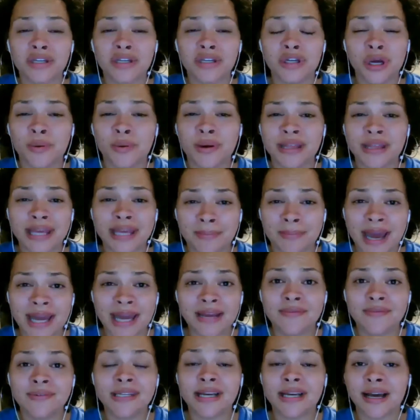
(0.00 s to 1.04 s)
and you know what they
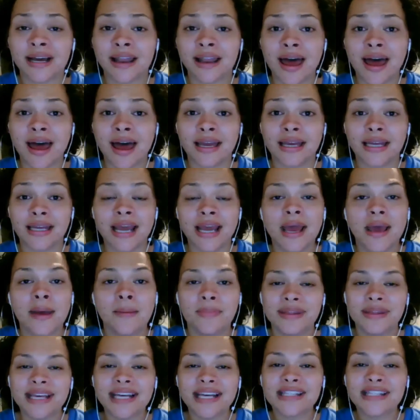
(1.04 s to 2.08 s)
might even decline
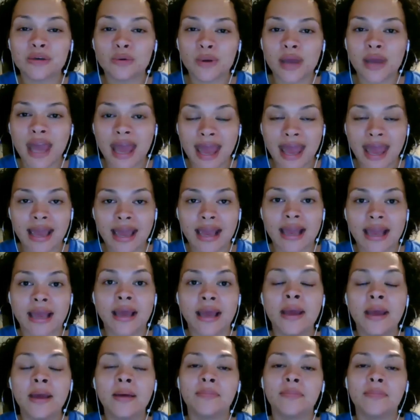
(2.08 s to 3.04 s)
but that's okay